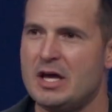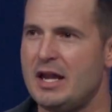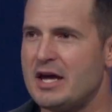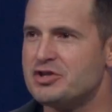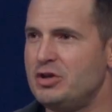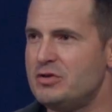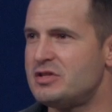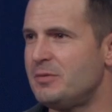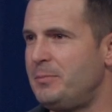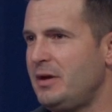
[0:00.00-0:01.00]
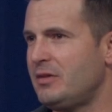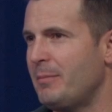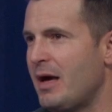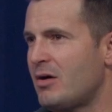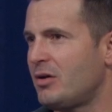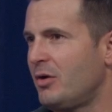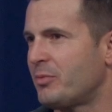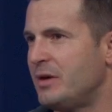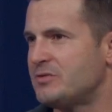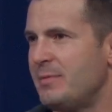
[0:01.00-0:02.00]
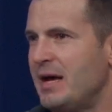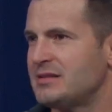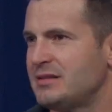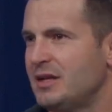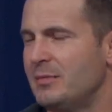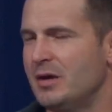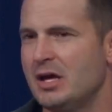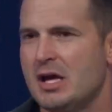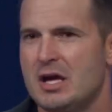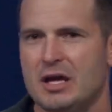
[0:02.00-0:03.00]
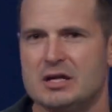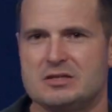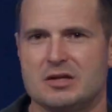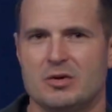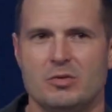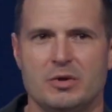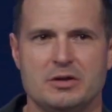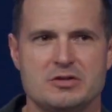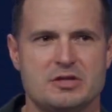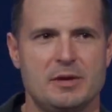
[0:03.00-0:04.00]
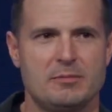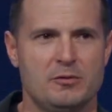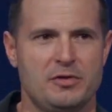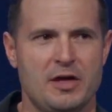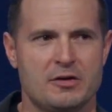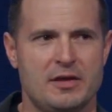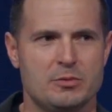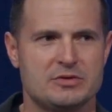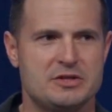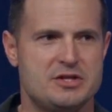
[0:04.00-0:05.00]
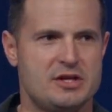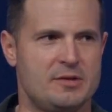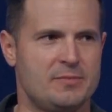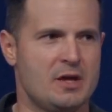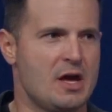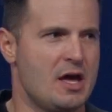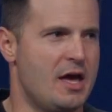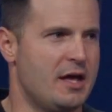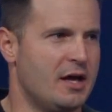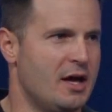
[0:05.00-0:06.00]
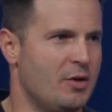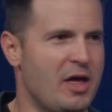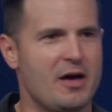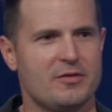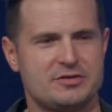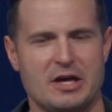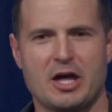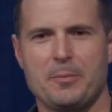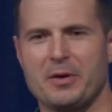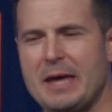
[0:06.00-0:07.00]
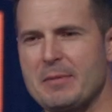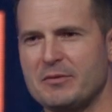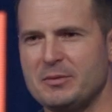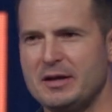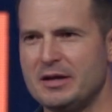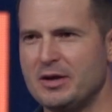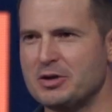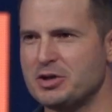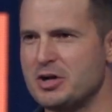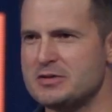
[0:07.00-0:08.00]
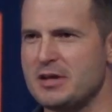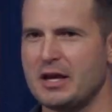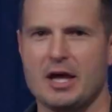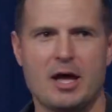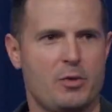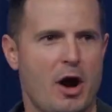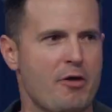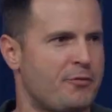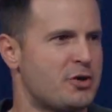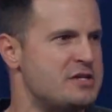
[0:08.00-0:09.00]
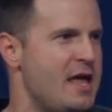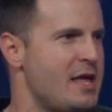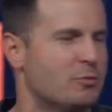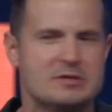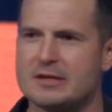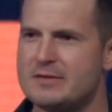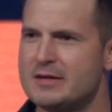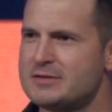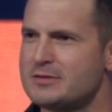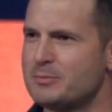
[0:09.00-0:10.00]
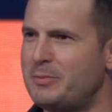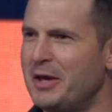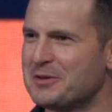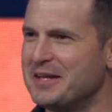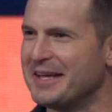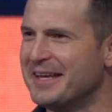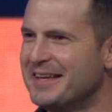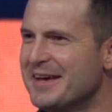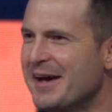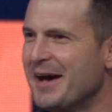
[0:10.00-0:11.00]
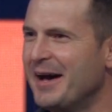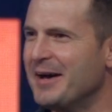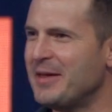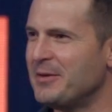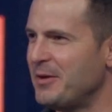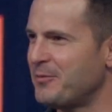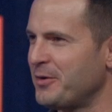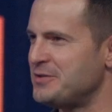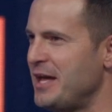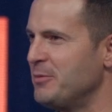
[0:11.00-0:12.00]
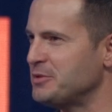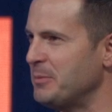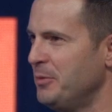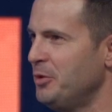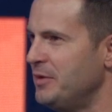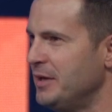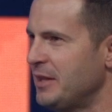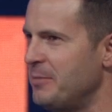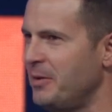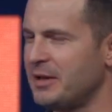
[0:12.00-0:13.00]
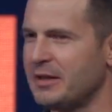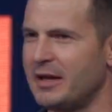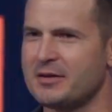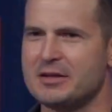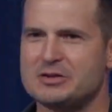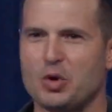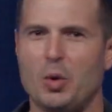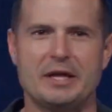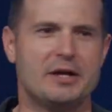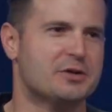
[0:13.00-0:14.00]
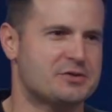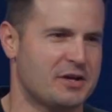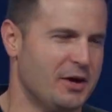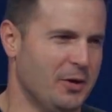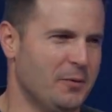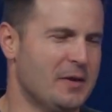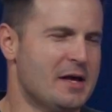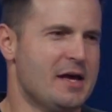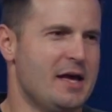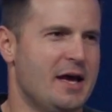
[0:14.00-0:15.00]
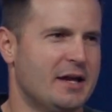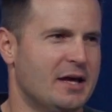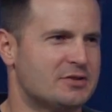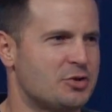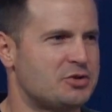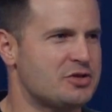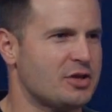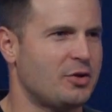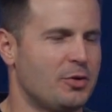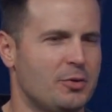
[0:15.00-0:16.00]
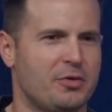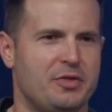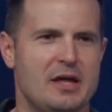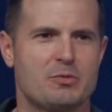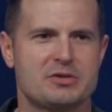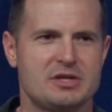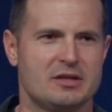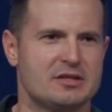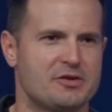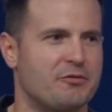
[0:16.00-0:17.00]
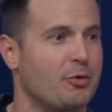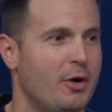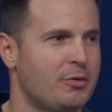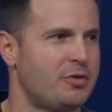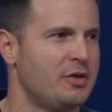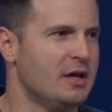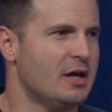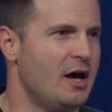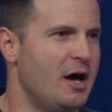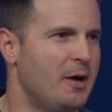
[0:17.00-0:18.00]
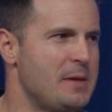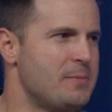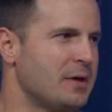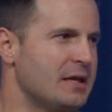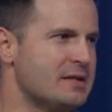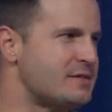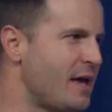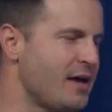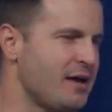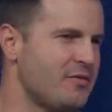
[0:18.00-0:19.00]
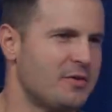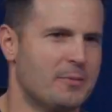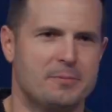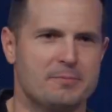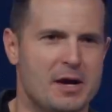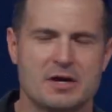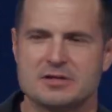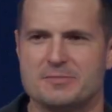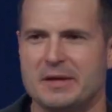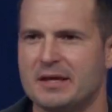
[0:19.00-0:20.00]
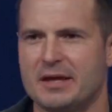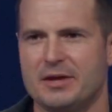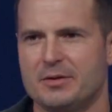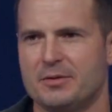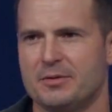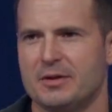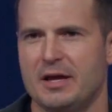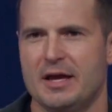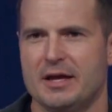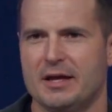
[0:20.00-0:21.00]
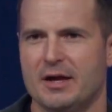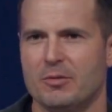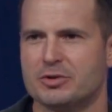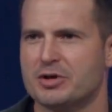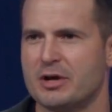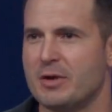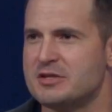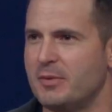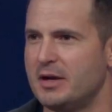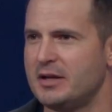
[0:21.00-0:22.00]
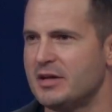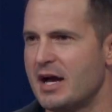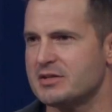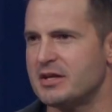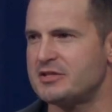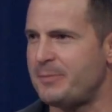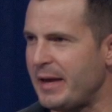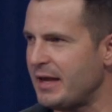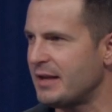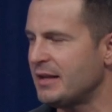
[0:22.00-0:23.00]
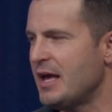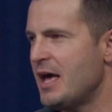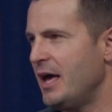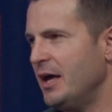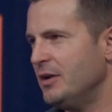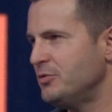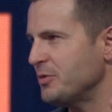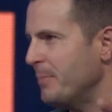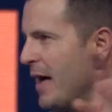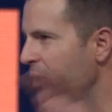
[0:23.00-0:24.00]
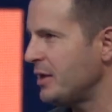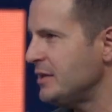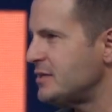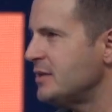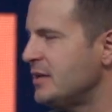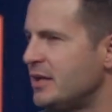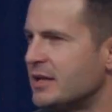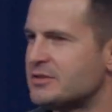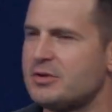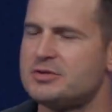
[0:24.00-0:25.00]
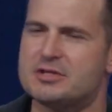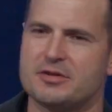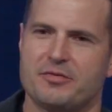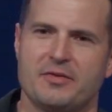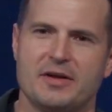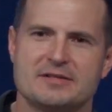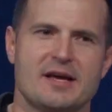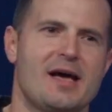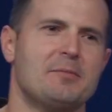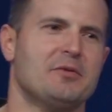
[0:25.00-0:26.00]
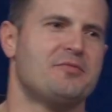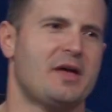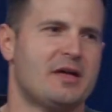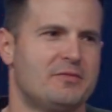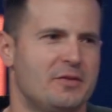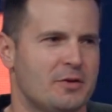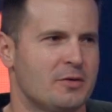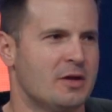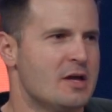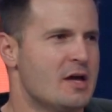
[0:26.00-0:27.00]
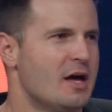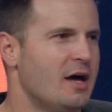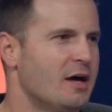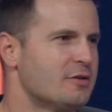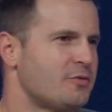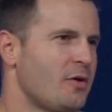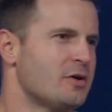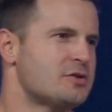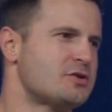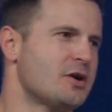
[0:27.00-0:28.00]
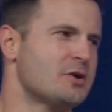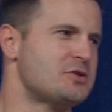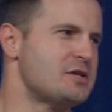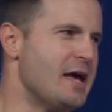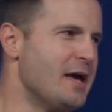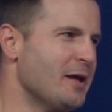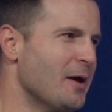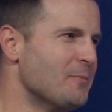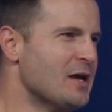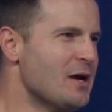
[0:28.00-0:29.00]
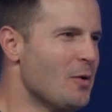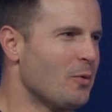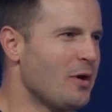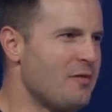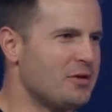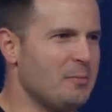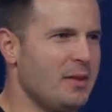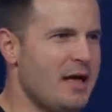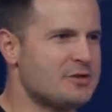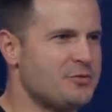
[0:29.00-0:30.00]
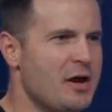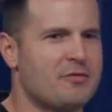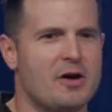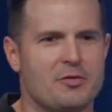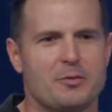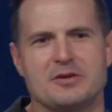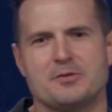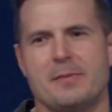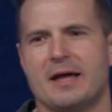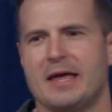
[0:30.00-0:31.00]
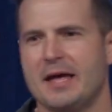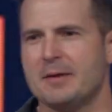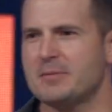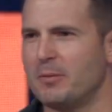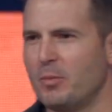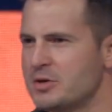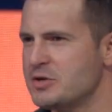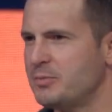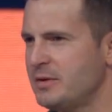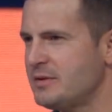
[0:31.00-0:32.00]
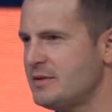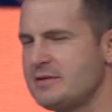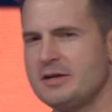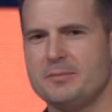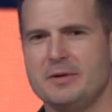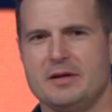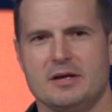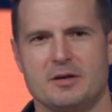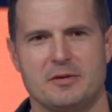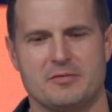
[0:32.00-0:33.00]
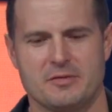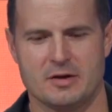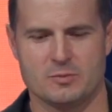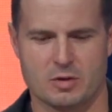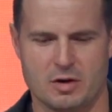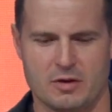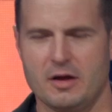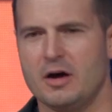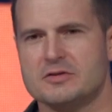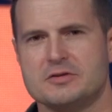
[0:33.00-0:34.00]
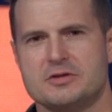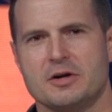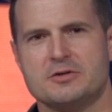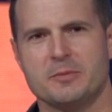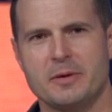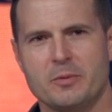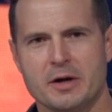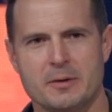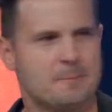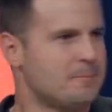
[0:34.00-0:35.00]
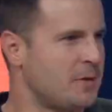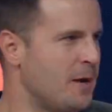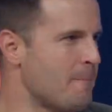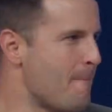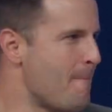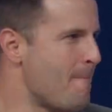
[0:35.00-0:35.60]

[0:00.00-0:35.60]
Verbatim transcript: It actually used to be the Malco Razorback Cinema, and so it used to be a movie theater, then it was a gym. And we have a couple came up to me in our church like, hey, our first date was in this building. Their first date was a movie in that building like 20 years ago. And so it's just a cool thing. We're seeing lots of growth, people getting saved, marriages being healed, and we're trying to raise money to actually expand and do some balcony seating. And so it's just a fun time in Fayetteville as far as church. And we're having a blast. If you're ever up for a Razorback game, come worship with us. It'll be fun. We'll call the Hogs in church. It'll be weird, okay?